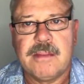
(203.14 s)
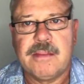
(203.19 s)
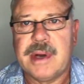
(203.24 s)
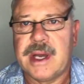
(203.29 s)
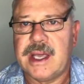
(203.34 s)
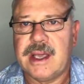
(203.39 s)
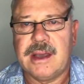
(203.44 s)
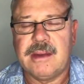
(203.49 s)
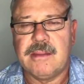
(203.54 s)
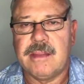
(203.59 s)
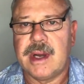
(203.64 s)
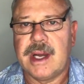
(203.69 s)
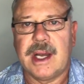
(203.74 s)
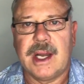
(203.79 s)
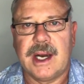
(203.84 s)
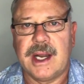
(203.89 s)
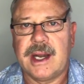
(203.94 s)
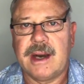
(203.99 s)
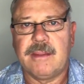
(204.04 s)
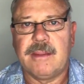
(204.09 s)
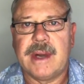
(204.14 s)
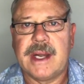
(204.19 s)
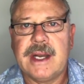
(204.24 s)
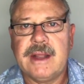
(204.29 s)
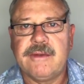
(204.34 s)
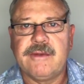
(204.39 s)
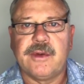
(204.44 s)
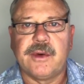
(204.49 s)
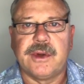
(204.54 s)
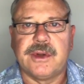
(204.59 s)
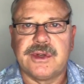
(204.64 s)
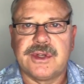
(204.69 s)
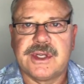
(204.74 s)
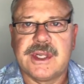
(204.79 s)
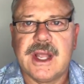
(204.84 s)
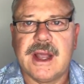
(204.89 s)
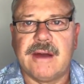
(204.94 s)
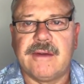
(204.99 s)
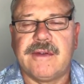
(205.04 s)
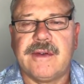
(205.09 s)
pay a lot of money for your
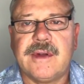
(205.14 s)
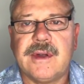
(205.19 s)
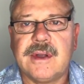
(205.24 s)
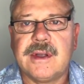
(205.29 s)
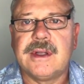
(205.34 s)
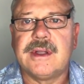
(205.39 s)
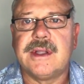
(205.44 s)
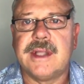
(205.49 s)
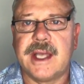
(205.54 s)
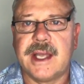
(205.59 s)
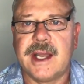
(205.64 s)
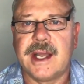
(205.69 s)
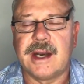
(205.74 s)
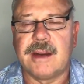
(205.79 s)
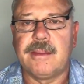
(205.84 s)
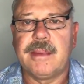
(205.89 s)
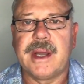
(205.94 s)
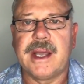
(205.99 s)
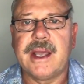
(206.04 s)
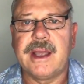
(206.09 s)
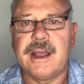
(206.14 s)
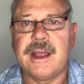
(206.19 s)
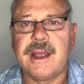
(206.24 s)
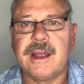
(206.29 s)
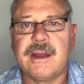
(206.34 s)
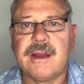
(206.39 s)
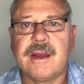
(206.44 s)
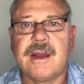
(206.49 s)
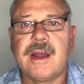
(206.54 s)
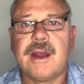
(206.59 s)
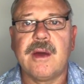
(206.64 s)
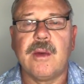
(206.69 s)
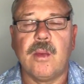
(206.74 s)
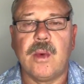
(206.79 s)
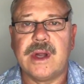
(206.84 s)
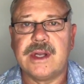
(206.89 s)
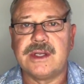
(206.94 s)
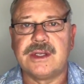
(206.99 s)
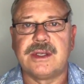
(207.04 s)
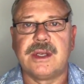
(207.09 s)
stuff. They're going to pay
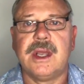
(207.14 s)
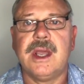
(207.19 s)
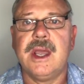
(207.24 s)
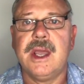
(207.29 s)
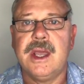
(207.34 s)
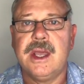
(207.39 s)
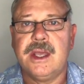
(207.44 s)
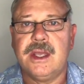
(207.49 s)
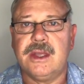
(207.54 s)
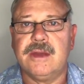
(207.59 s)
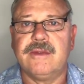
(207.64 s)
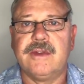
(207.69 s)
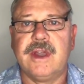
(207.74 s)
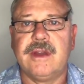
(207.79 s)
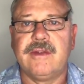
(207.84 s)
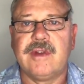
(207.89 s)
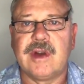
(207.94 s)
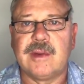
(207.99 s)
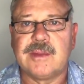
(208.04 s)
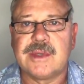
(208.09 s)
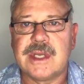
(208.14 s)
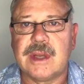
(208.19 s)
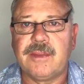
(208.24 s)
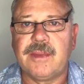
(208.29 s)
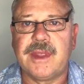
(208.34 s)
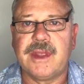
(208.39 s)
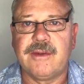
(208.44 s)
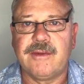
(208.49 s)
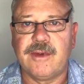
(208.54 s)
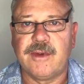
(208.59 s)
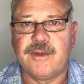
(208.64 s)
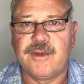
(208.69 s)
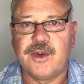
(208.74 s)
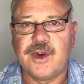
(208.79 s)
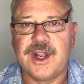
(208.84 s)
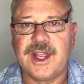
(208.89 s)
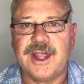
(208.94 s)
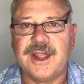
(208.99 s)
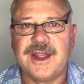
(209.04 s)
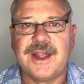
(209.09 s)
once you've given them something for
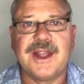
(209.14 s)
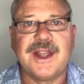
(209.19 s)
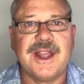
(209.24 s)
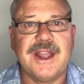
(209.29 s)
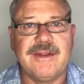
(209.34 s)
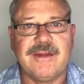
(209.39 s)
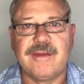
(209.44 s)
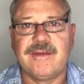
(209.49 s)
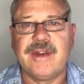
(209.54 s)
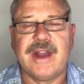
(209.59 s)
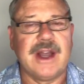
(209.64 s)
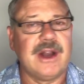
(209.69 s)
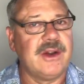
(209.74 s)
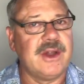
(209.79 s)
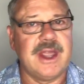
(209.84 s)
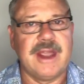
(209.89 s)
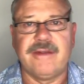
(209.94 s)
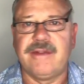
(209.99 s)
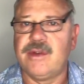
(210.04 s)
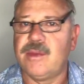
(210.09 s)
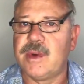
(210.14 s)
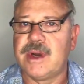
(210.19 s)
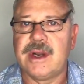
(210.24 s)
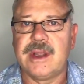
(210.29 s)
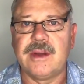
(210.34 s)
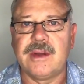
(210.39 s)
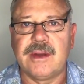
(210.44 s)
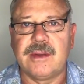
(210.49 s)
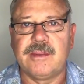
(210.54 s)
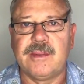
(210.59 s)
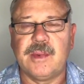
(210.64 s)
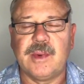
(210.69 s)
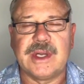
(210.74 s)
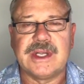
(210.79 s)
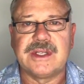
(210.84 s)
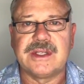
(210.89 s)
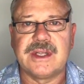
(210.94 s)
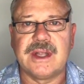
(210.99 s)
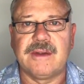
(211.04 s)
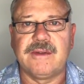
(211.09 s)
free, give them value. Everyone
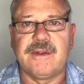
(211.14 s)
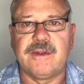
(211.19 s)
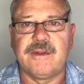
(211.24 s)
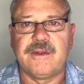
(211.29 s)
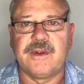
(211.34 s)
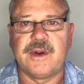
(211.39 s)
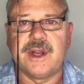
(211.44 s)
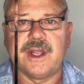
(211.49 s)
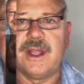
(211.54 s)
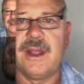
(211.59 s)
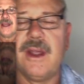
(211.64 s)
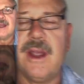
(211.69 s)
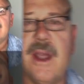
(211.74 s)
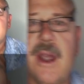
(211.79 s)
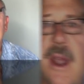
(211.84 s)
wants stuff for free.